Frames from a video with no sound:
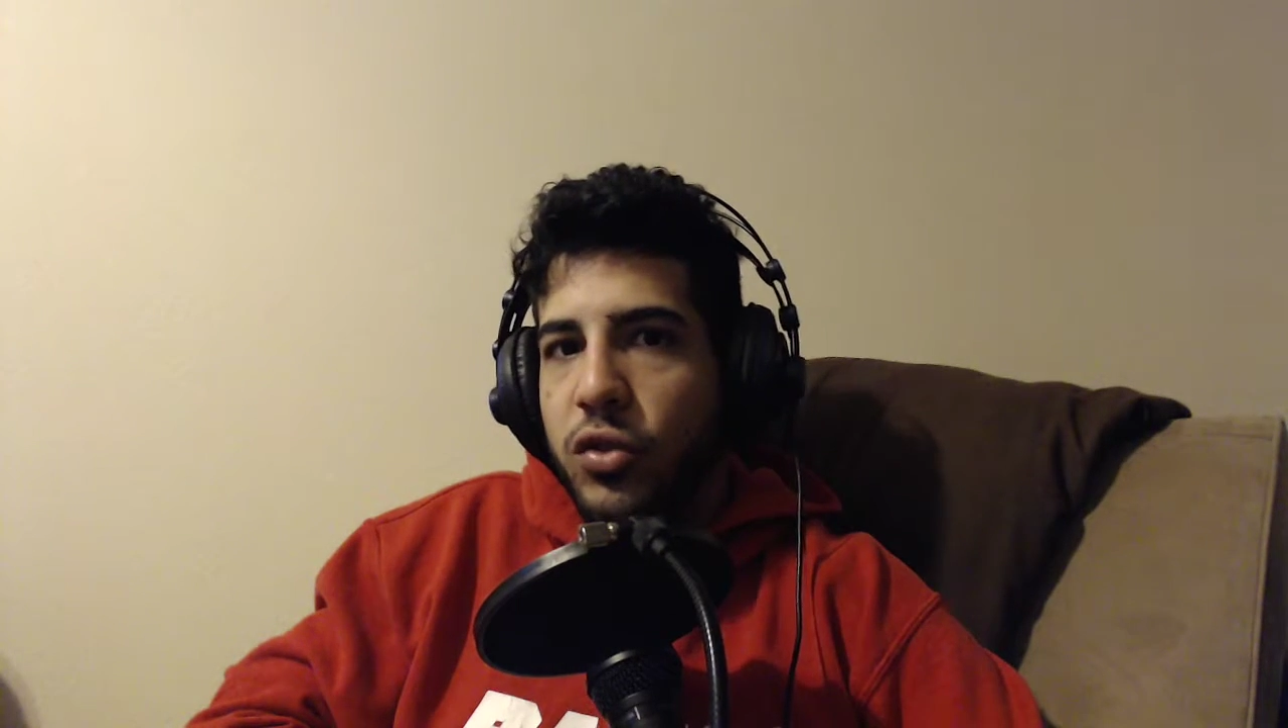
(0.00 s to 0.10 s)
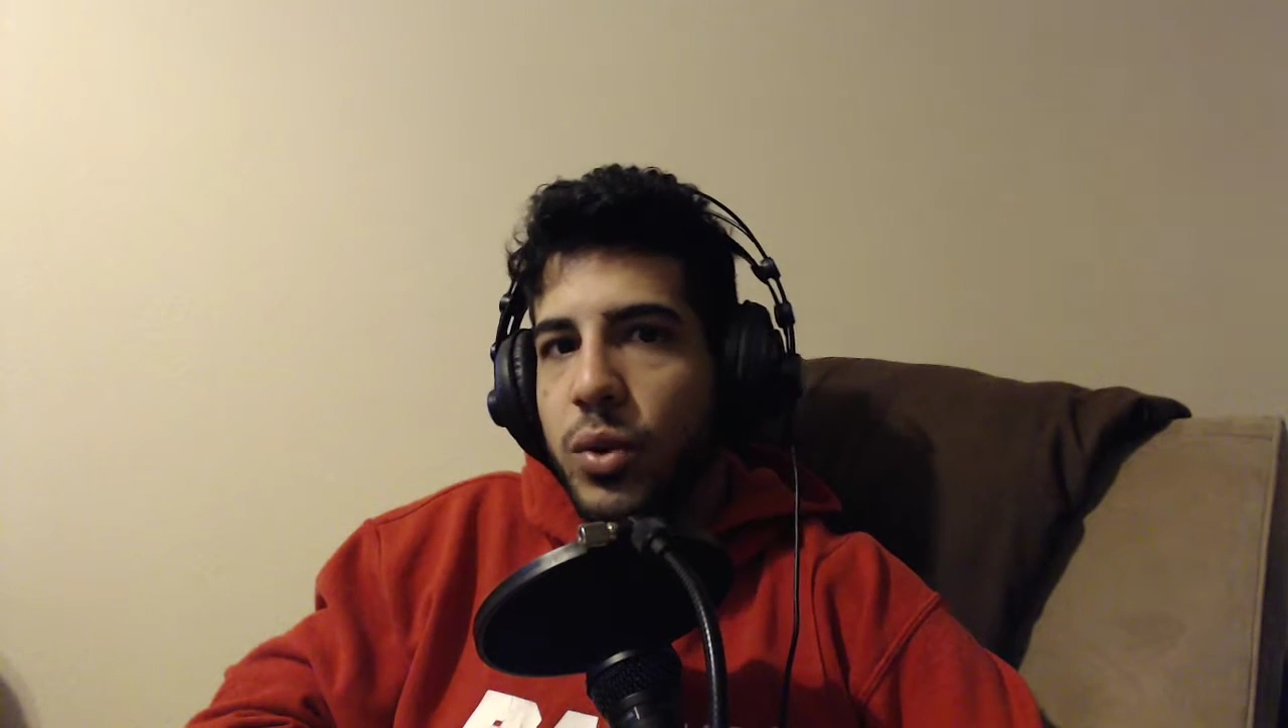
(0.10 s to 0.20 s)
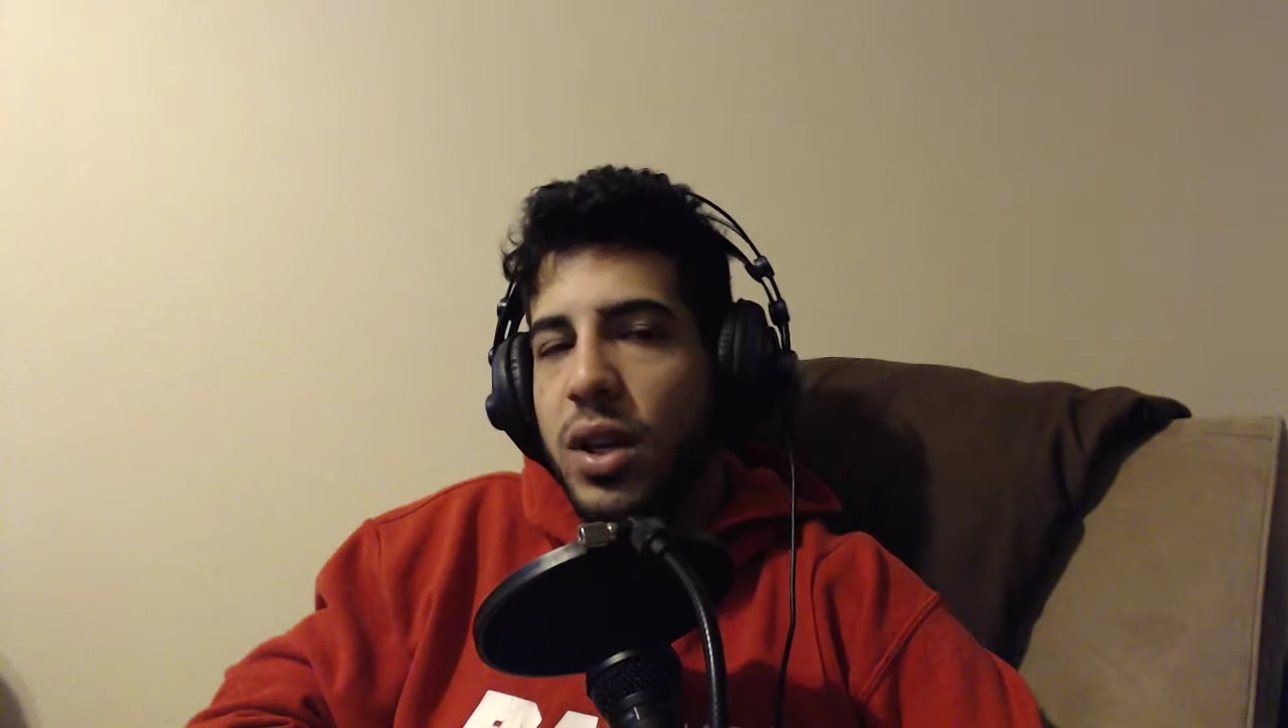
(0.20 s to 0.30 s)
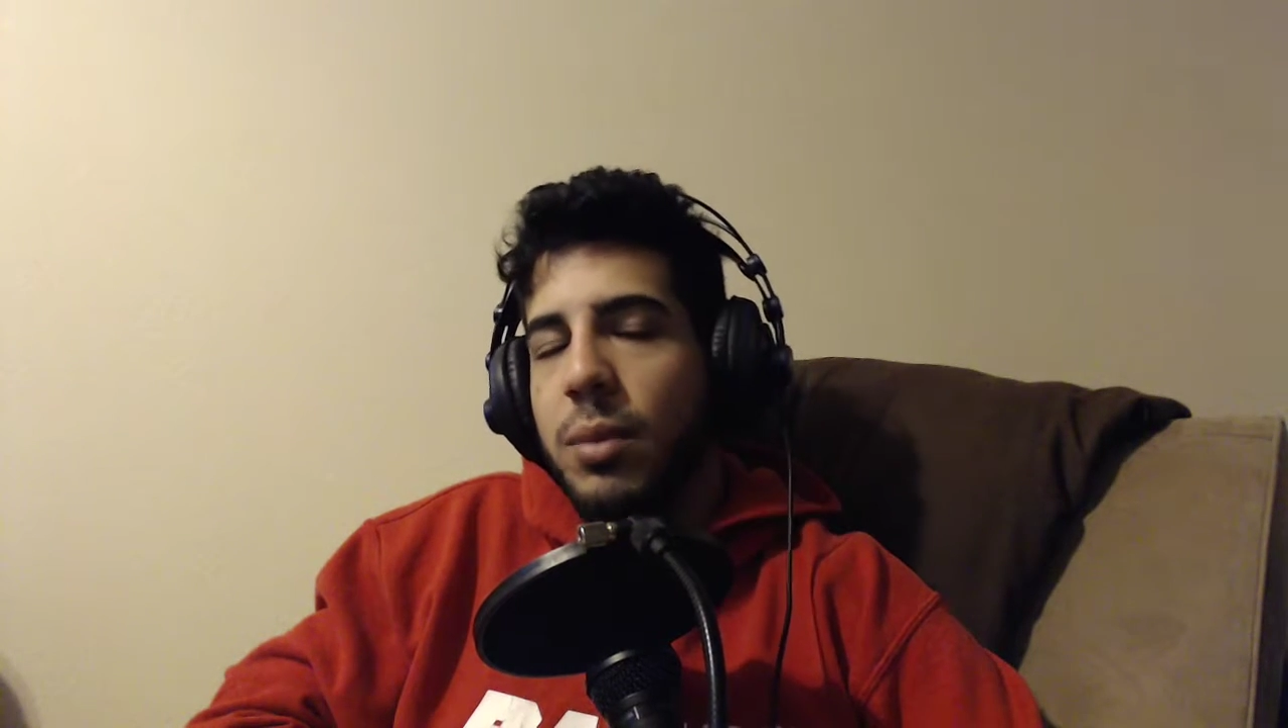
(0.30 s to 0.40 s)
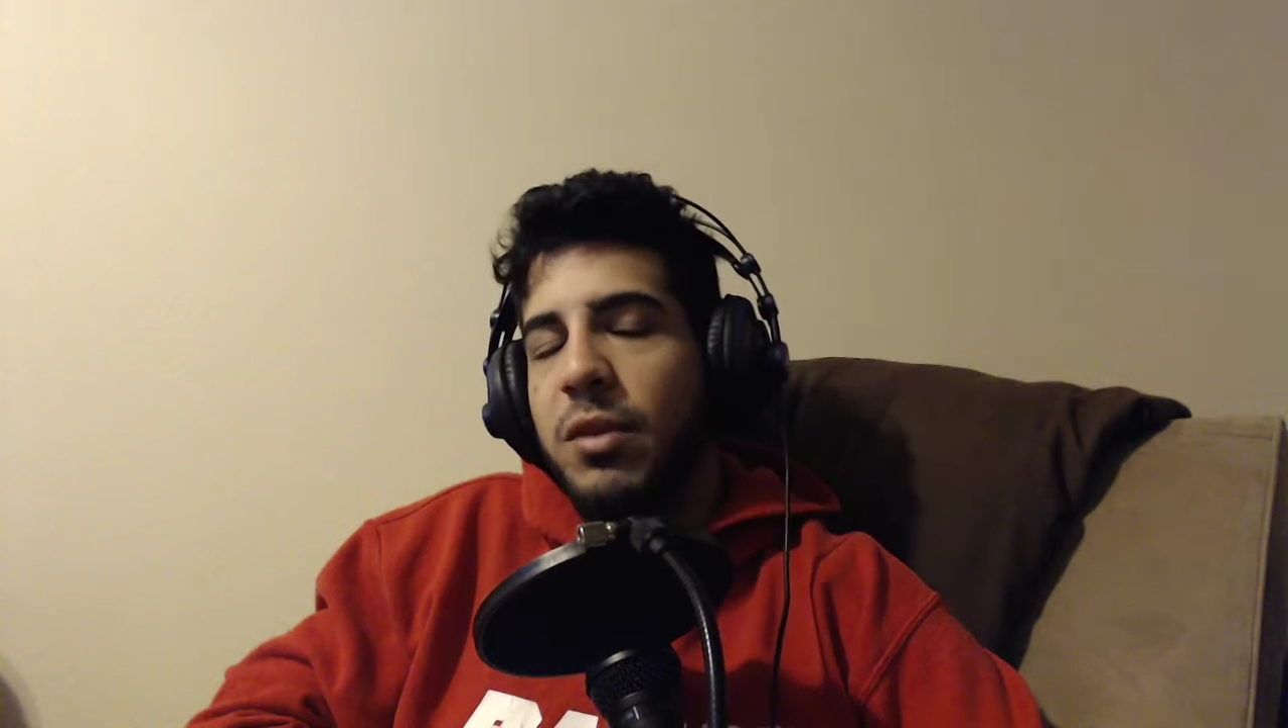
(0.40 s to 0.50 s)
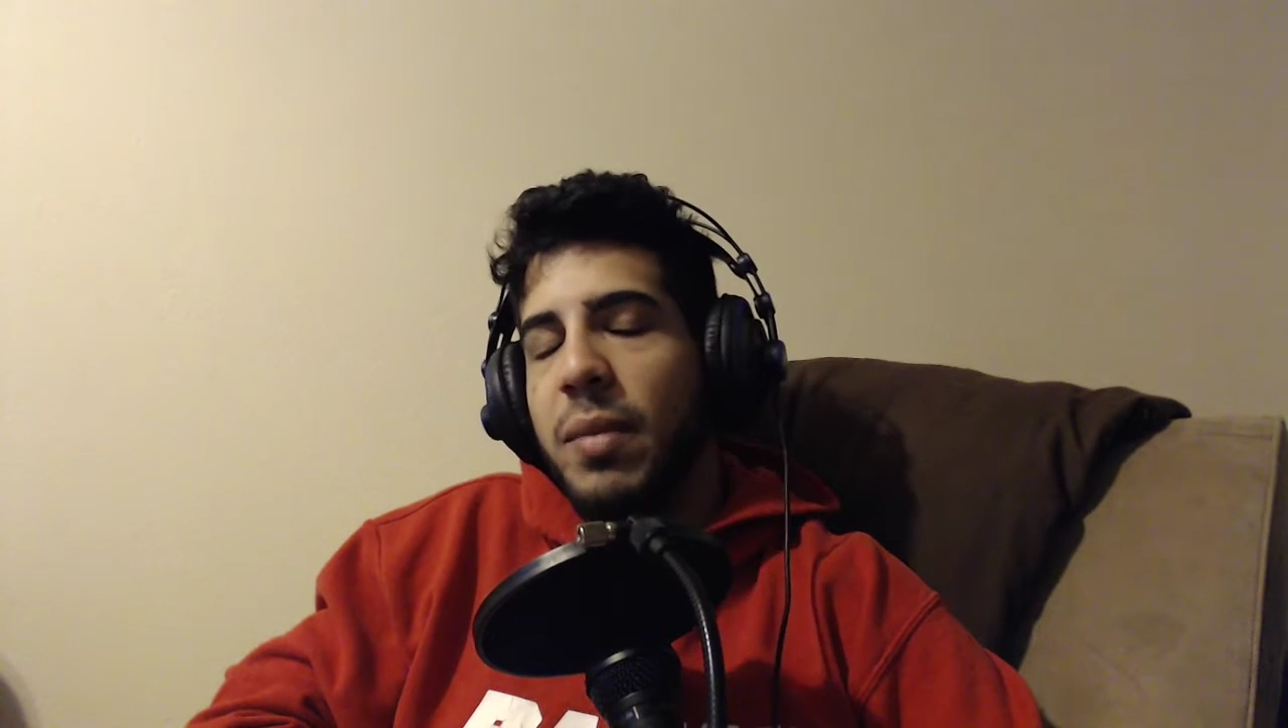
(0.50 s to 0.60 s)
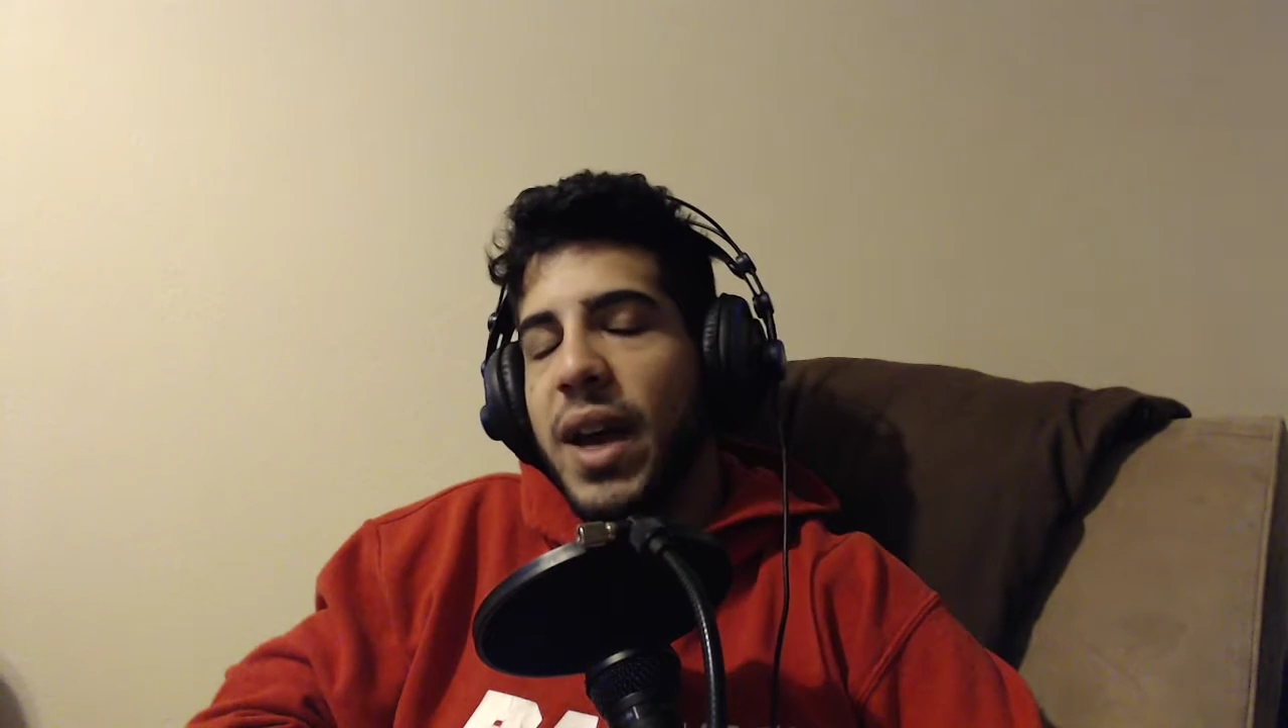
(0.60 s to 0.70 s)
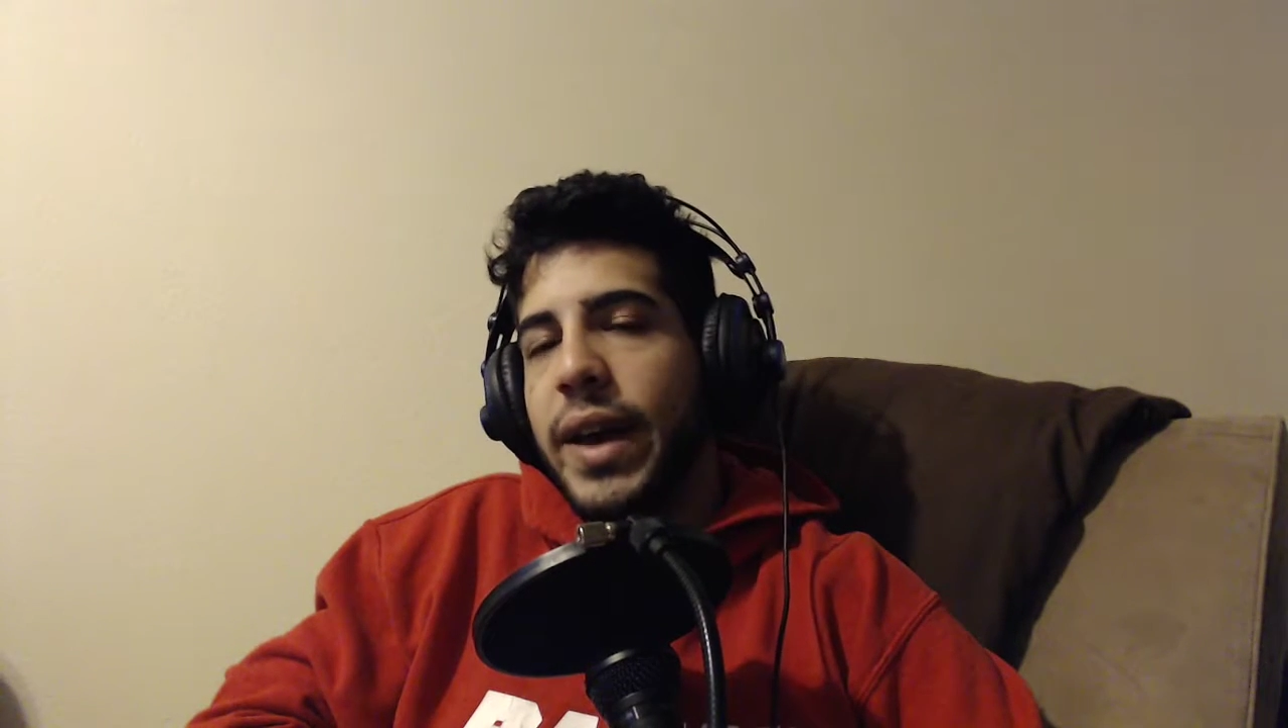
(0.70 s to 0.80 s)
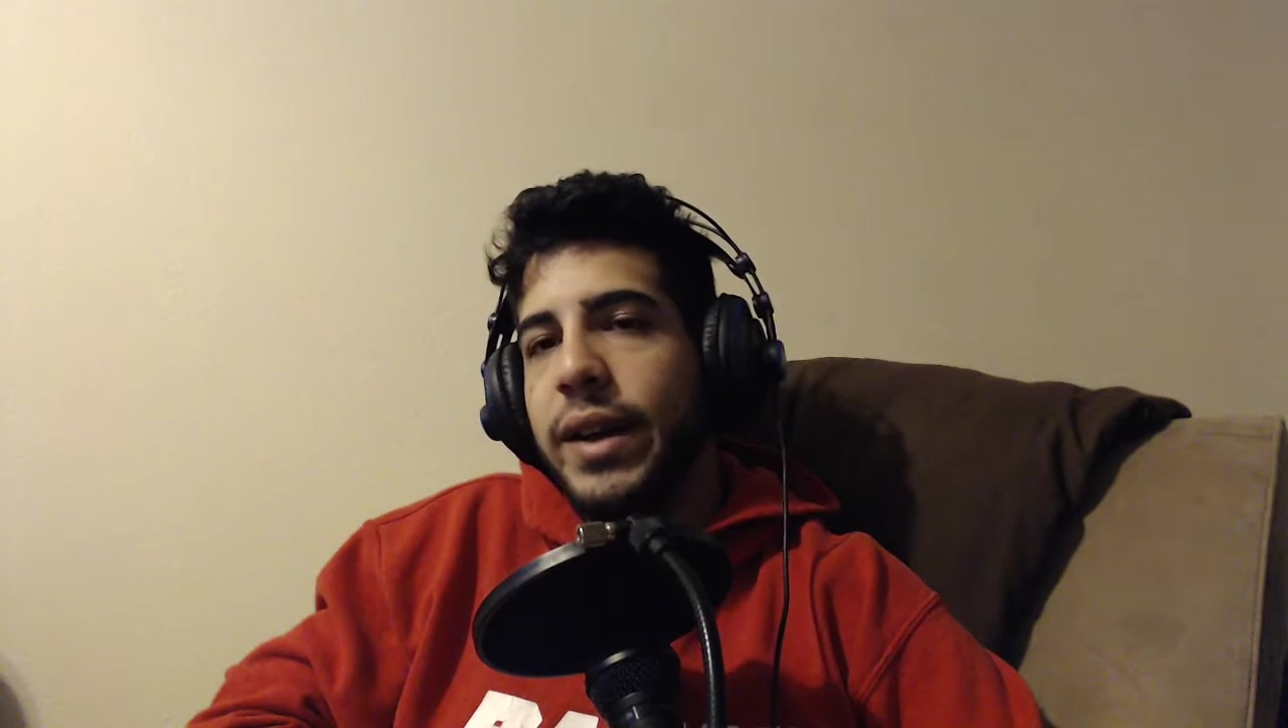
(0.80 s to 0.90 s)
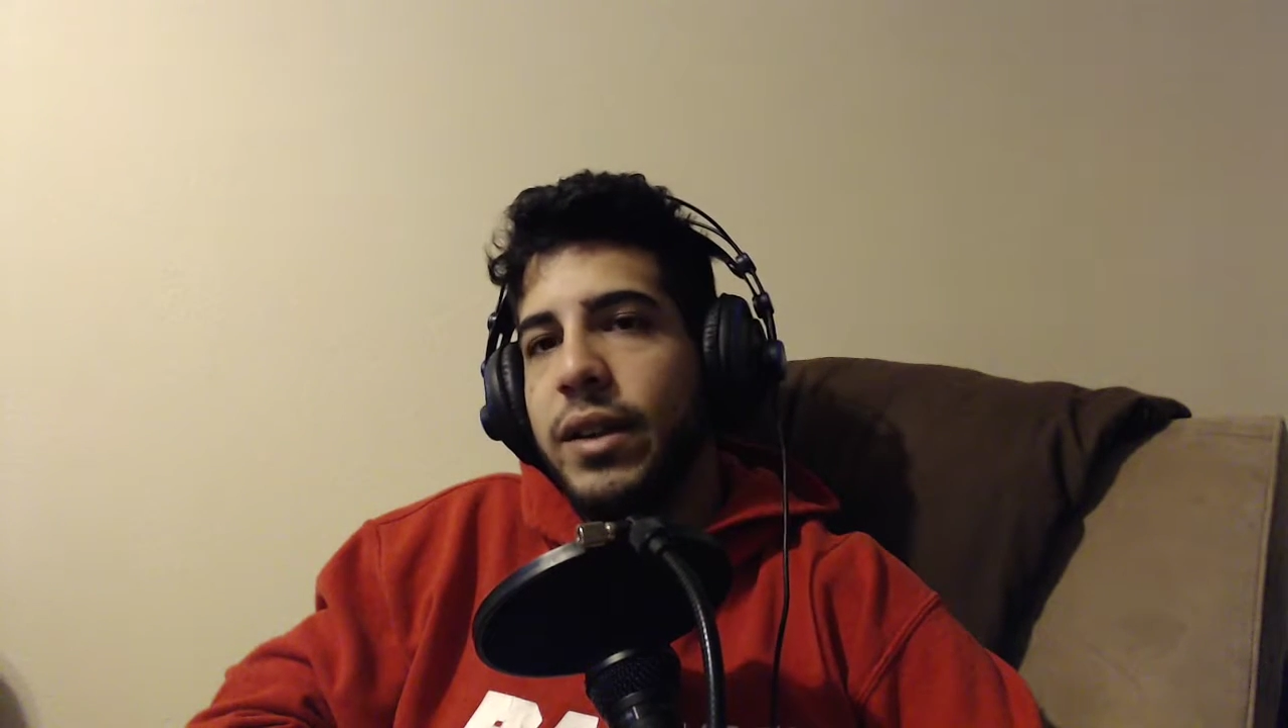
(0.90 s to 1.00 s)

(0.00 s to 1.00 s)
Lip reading: when he comes back,